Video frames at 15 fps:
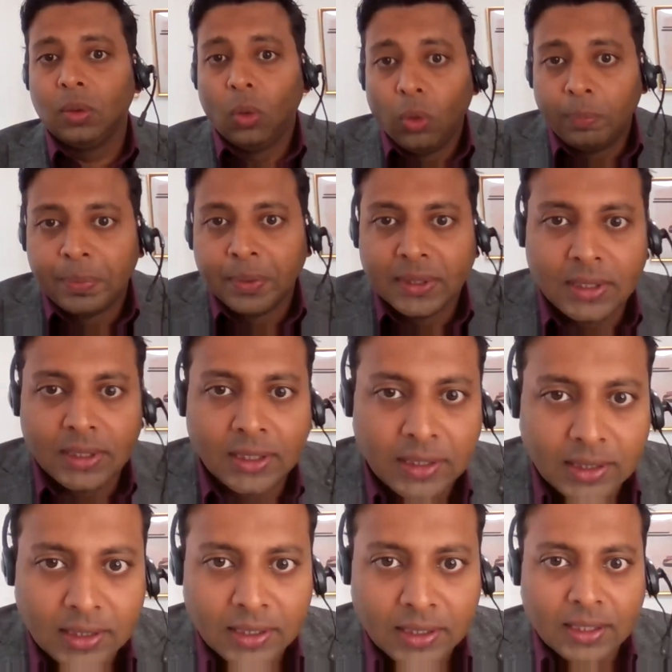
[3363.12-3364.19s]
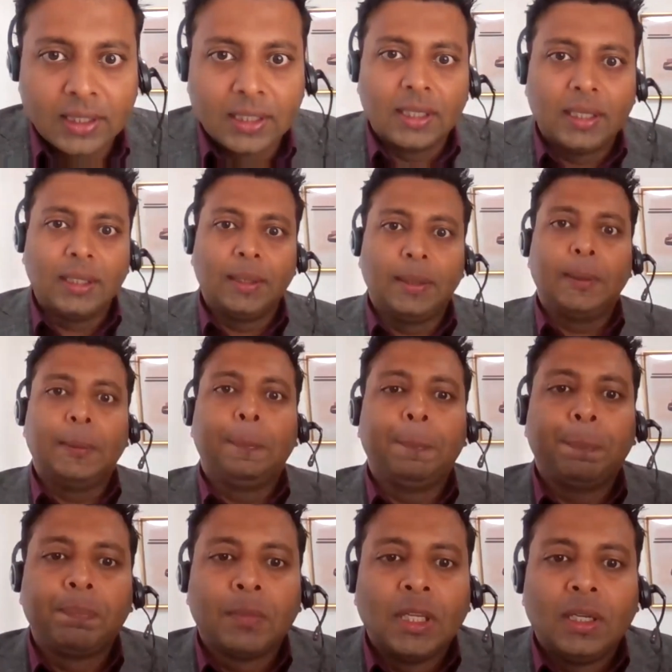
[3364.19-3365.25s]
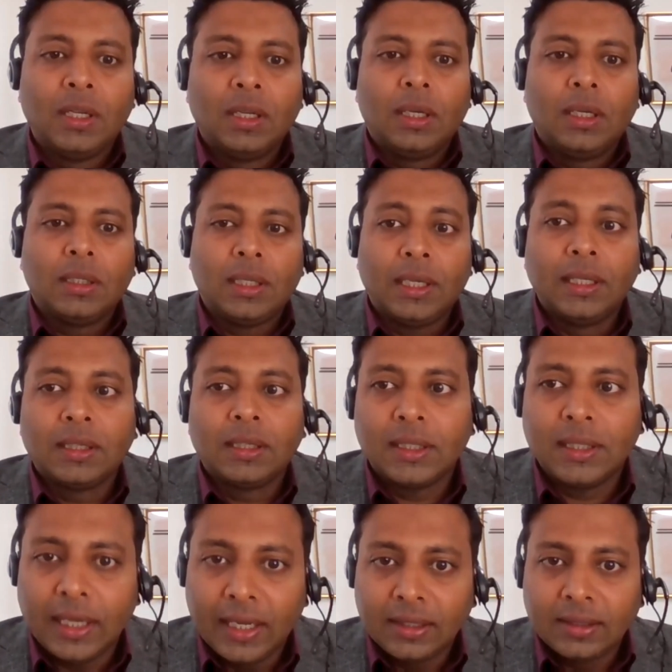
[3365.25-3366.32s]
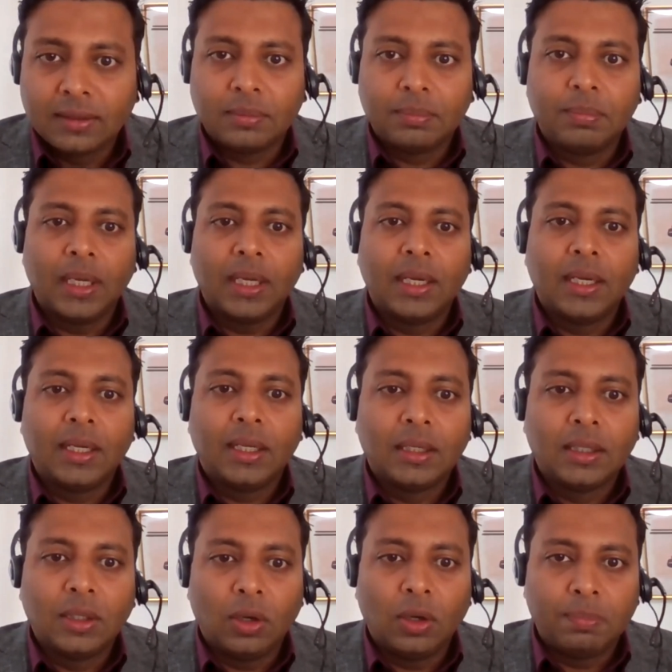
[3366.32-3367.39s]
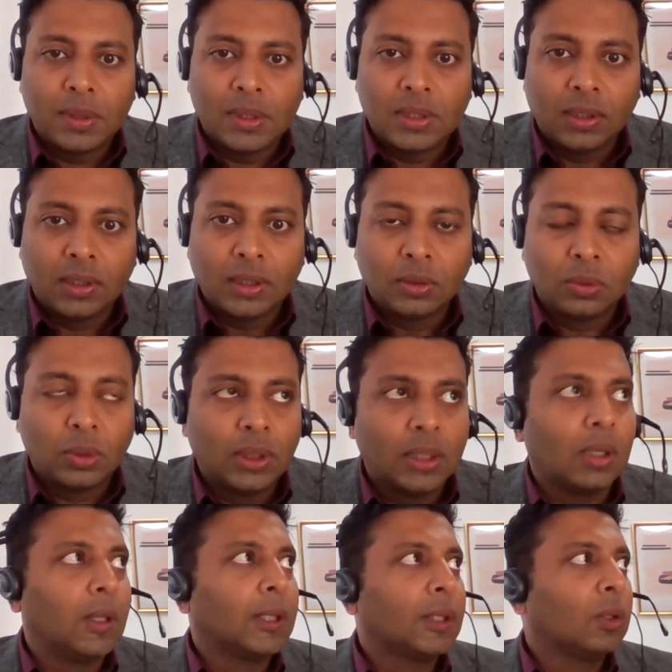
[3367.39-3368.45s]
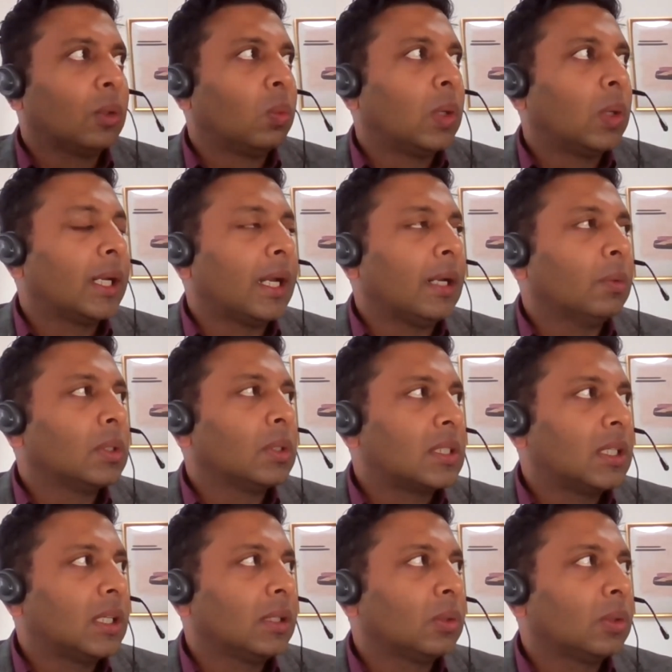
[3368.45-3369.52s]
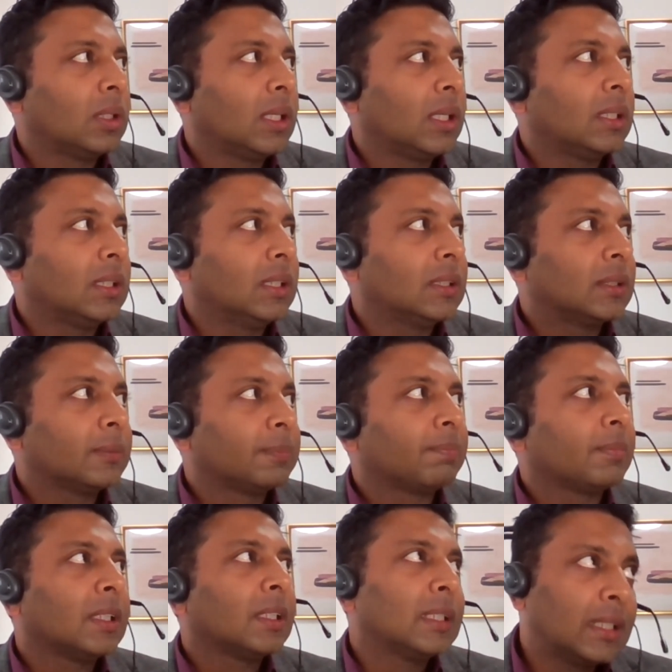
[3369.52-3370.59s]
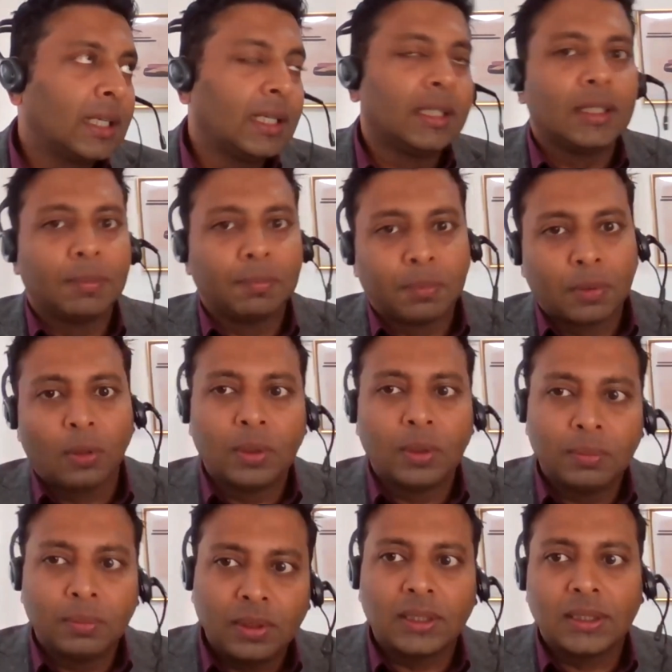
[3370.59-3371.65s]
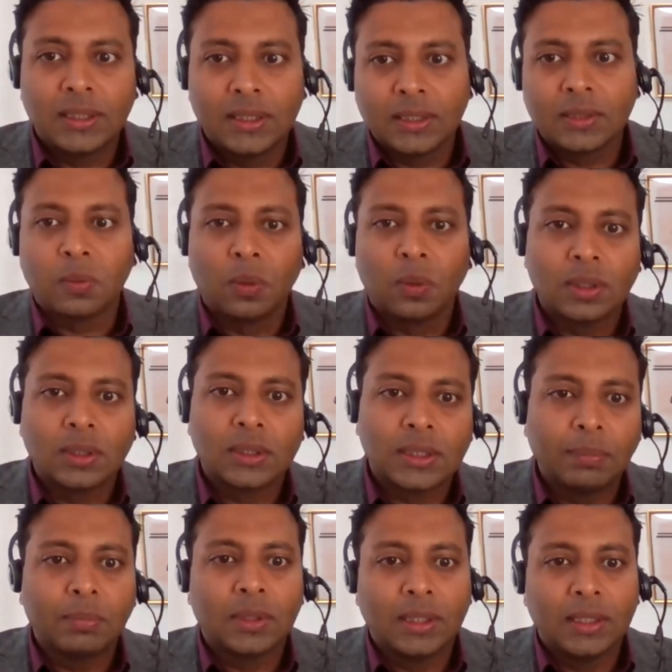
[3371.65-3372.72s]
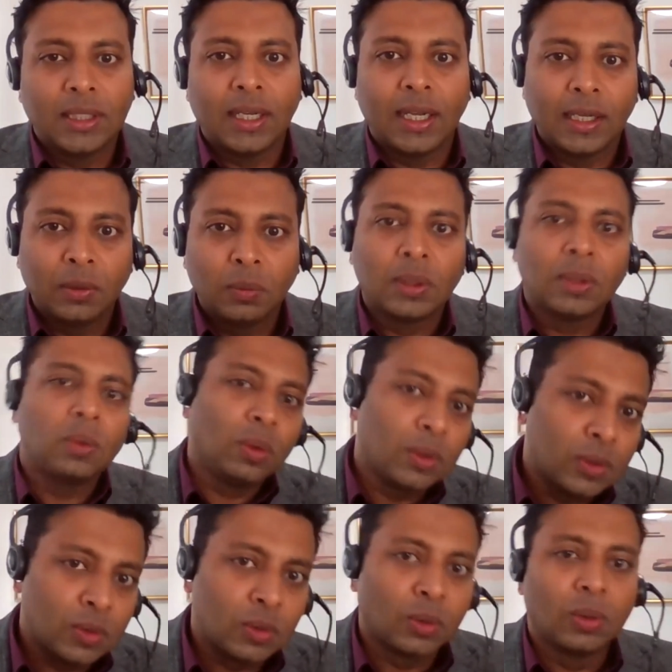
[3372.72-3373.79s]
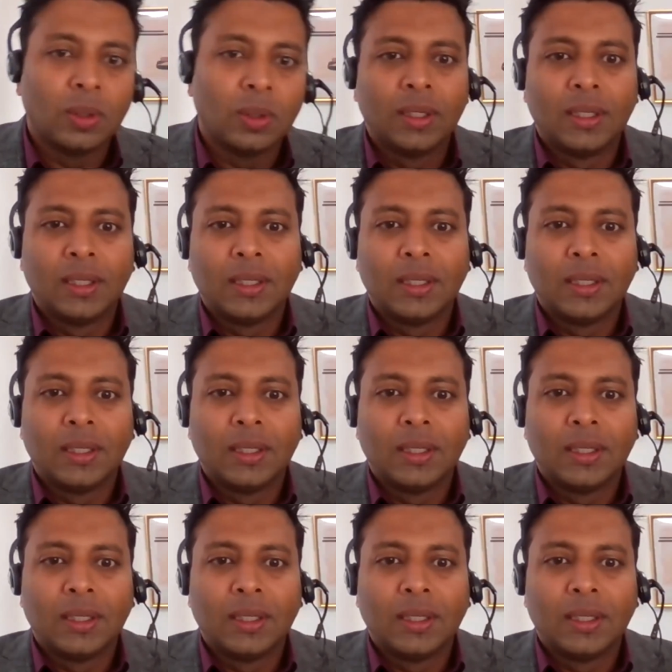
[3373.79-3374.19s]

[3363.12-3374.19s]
been openly hinted at by the opposition today. Although what I would say to that is, again, the problem is this was something that Anwar also